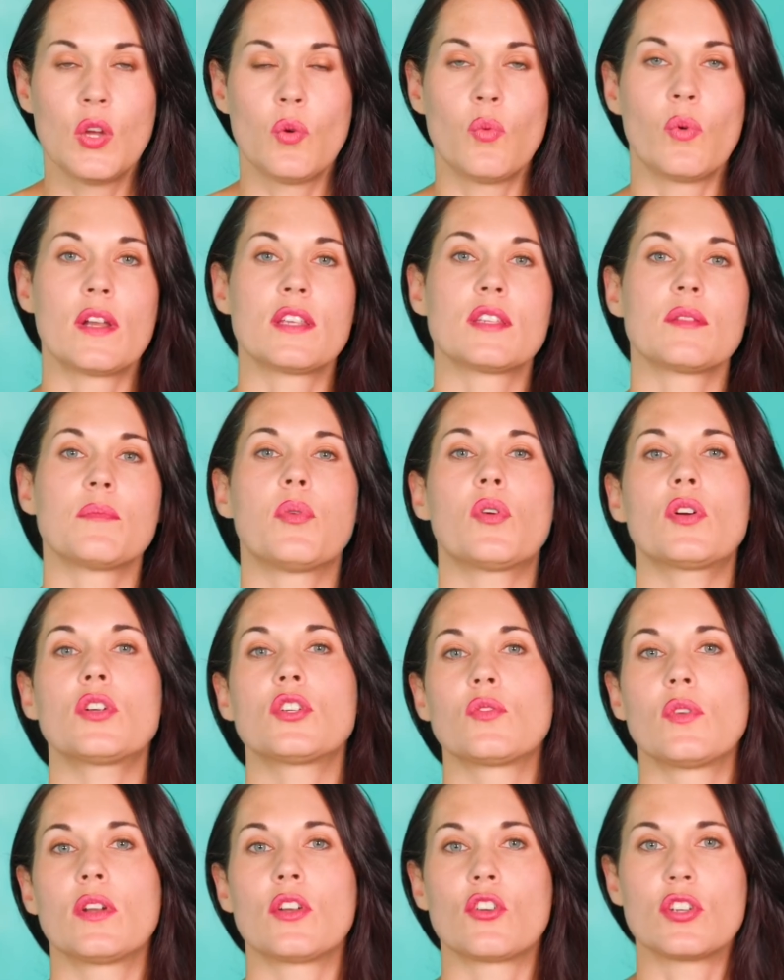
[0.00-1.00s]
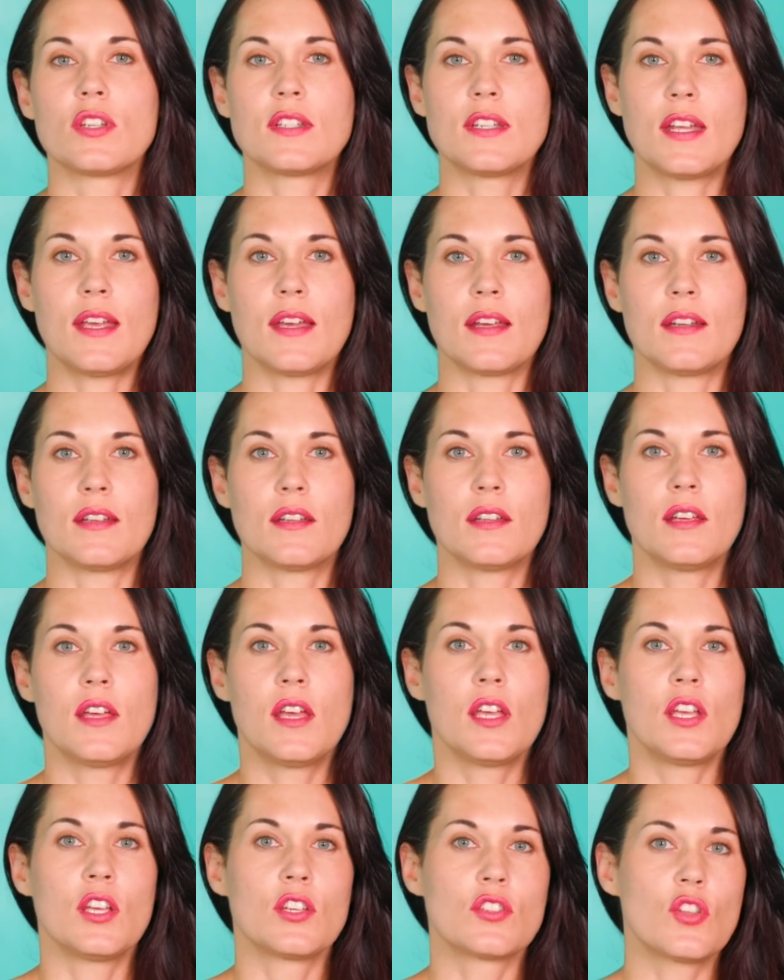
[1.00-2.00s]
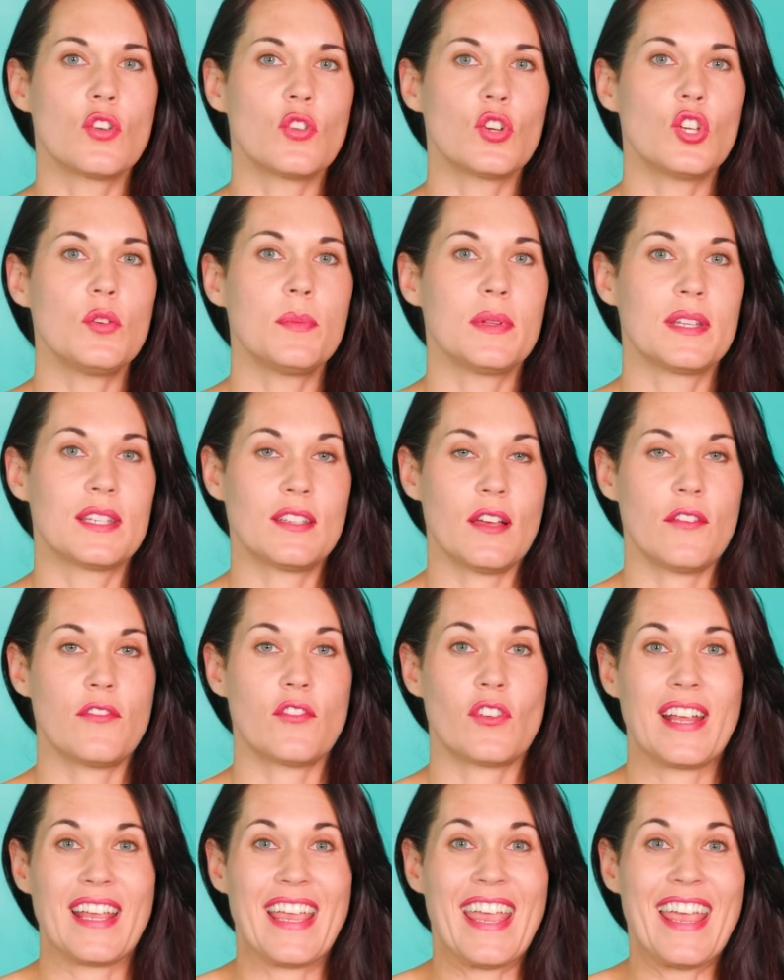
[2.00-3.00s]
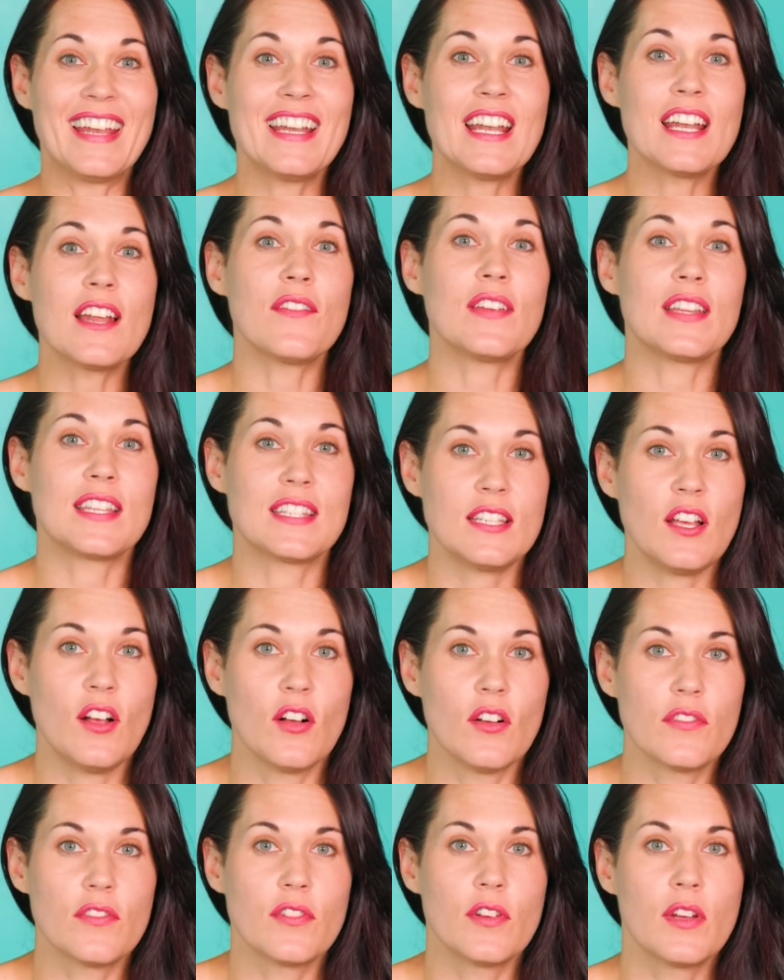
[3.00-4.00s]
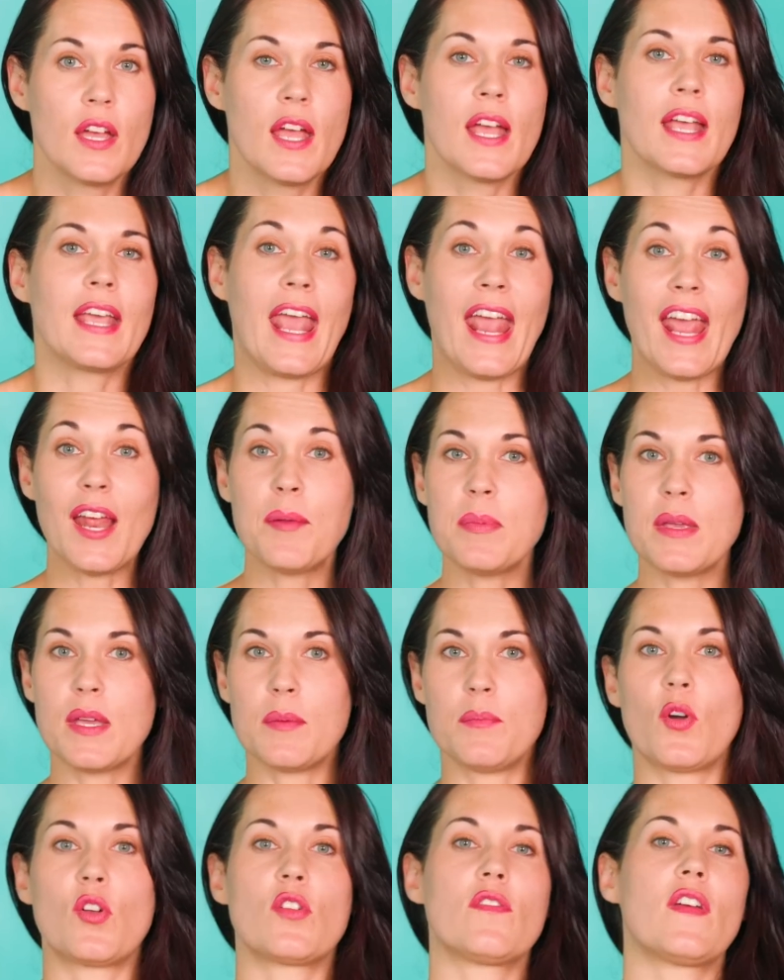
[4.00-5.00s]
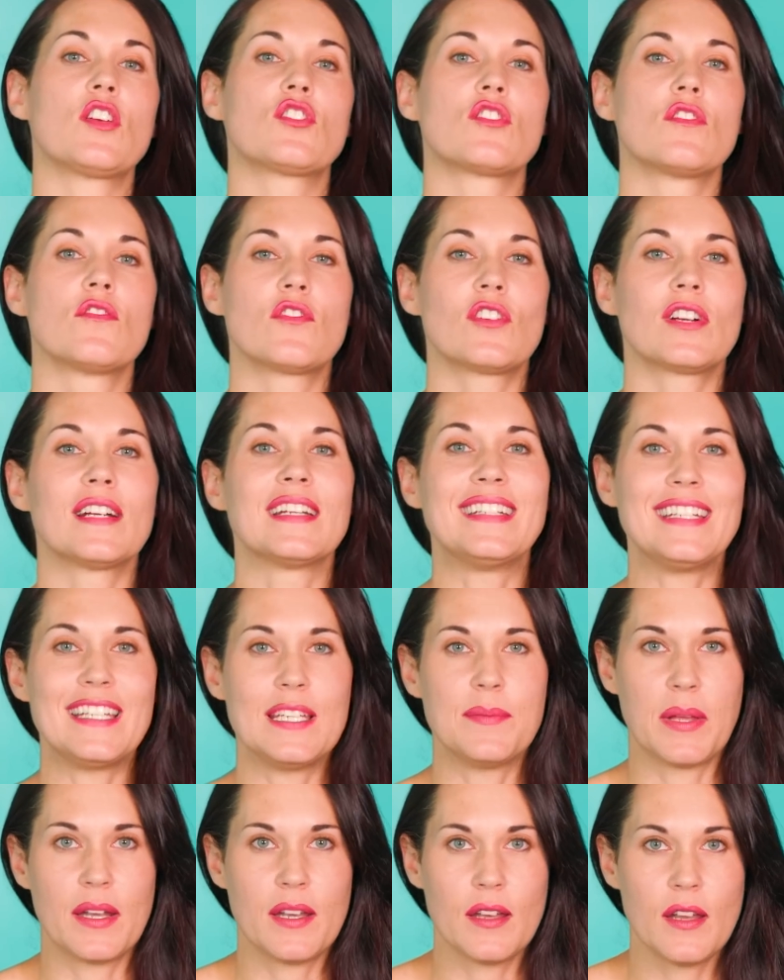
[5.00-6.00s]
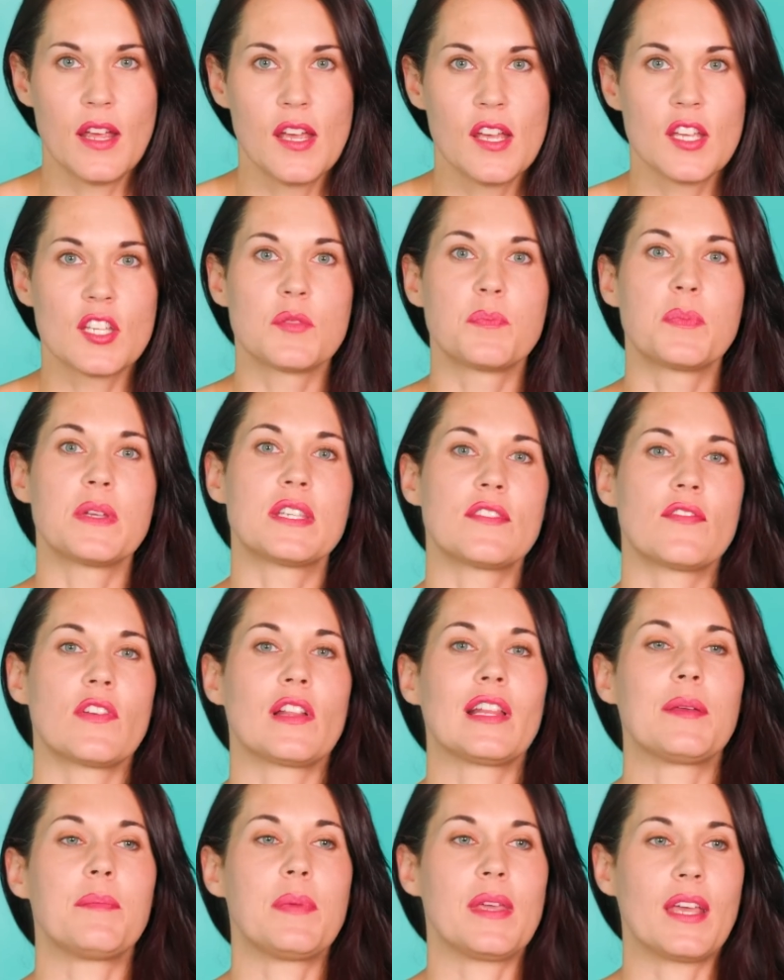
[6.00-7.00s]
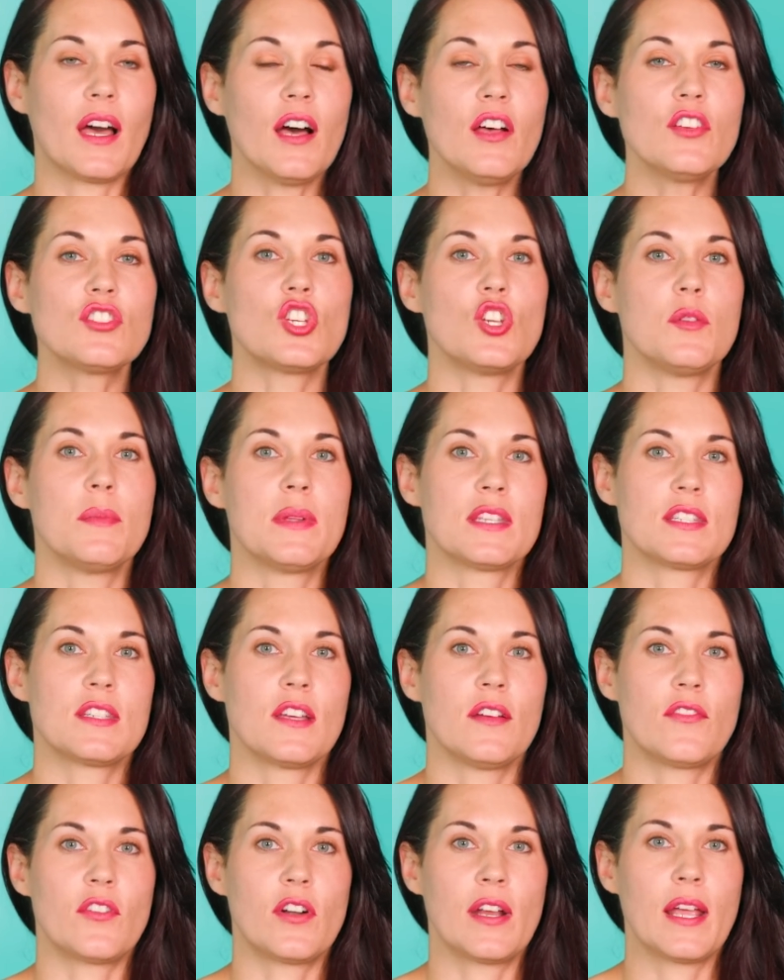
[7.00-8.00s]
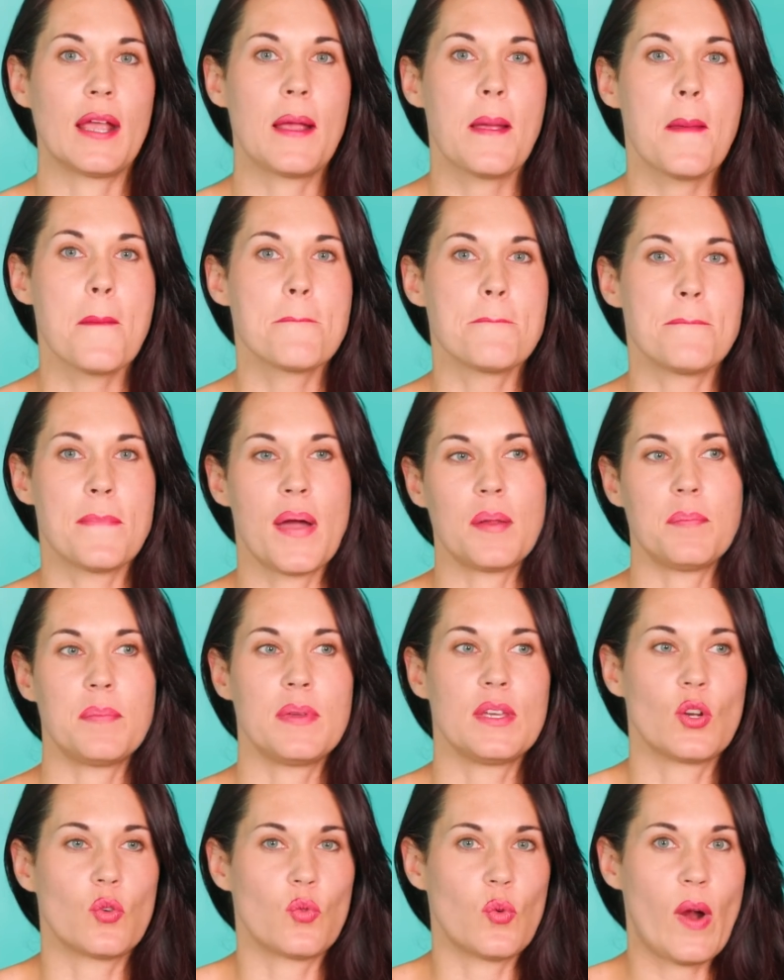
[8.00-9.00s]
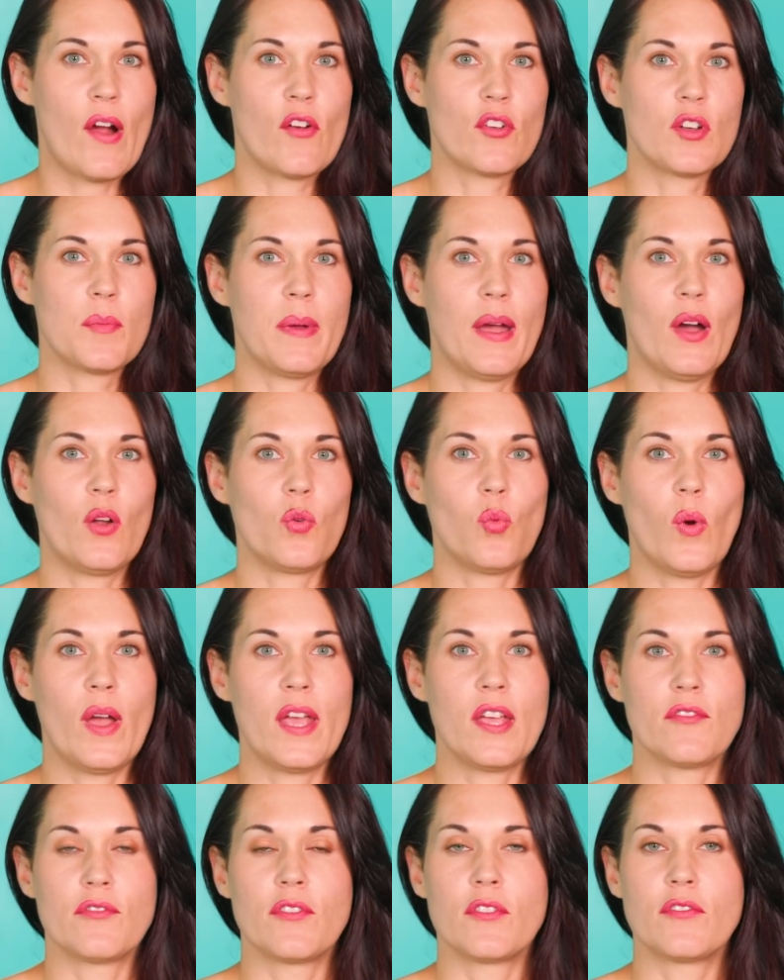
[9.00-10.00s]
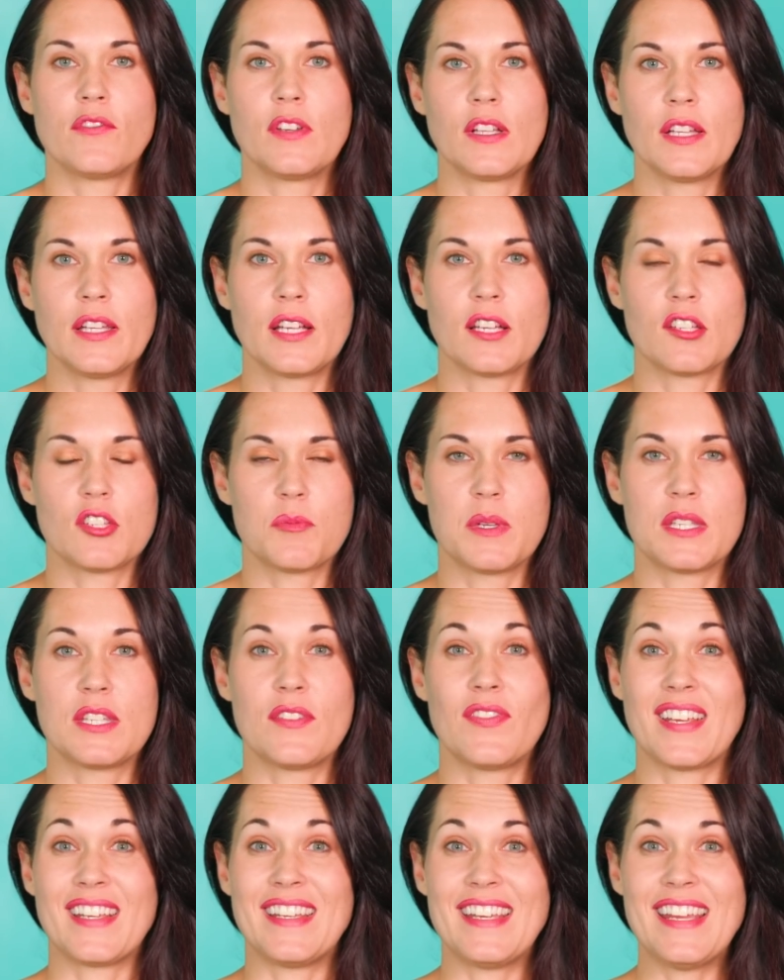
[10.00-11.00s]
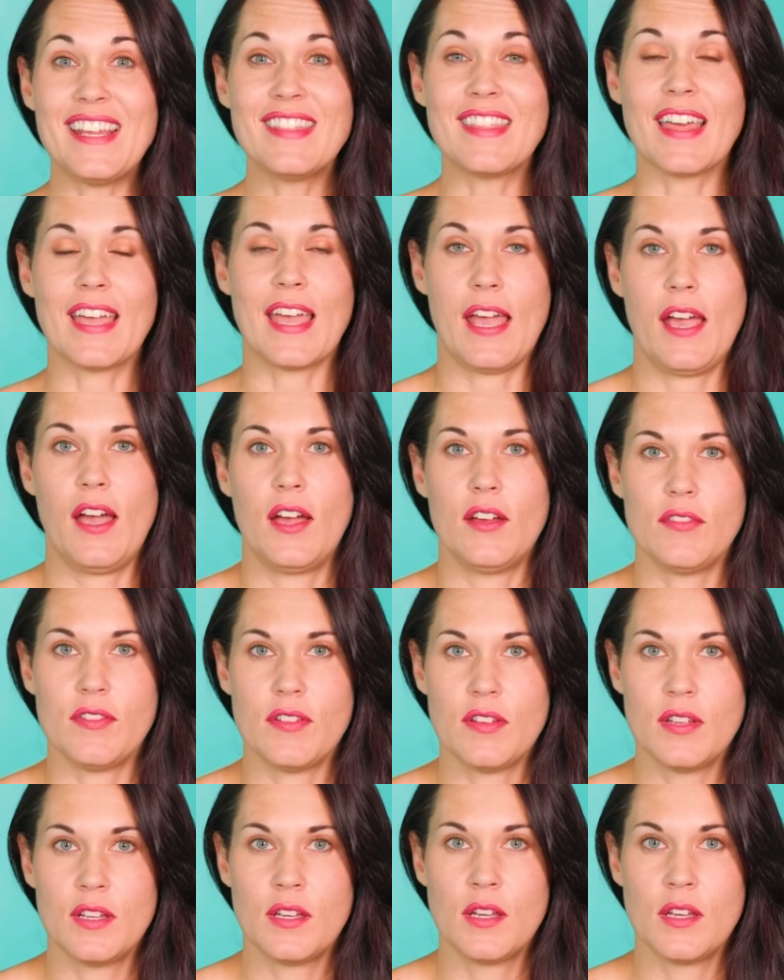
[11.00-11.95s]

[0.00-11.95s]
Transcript: What is important to understand is though human suffering in and of itself can be a motivation for a demon, specifically because human suffering might be a roundabout way of fulfilling a specific need they have,